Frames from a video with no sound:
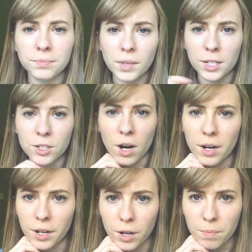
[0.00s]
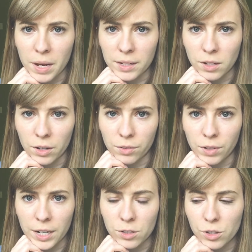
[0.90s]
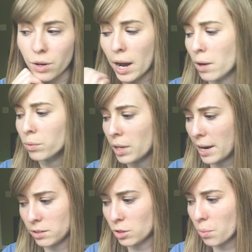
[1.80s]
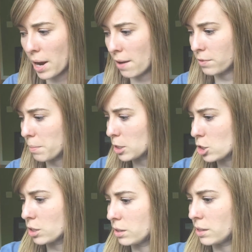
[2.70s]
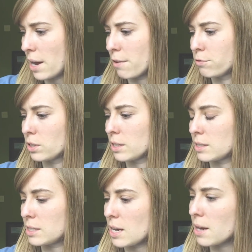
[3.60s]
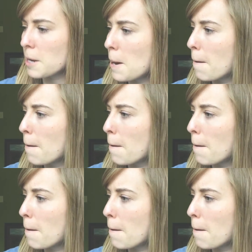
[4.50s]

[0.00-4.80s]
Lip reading: start A Good Man is Hard to Find soon. I don't have that much left. Let's see.